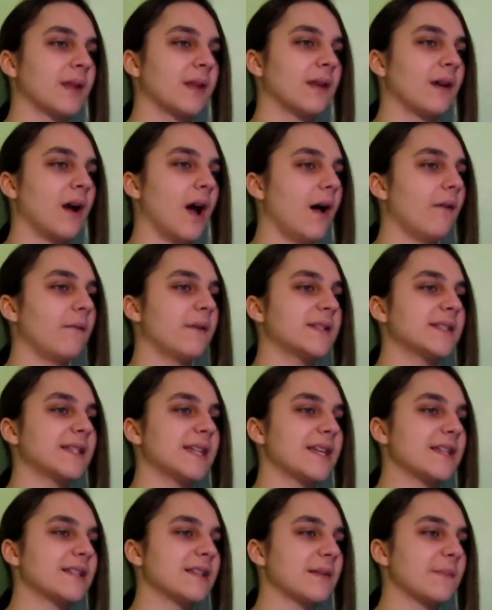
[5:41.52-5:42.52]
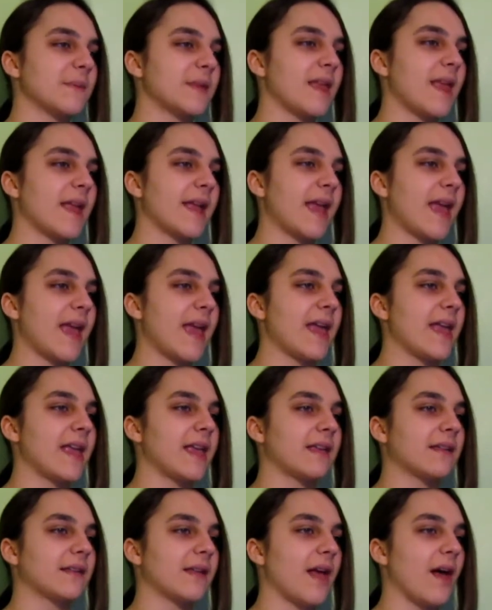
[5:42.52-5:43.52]
Obviously he's gonna be like, hey,
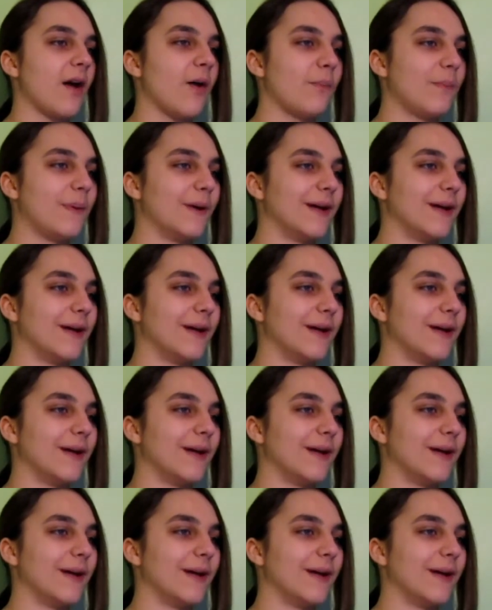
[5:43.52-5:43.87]
help.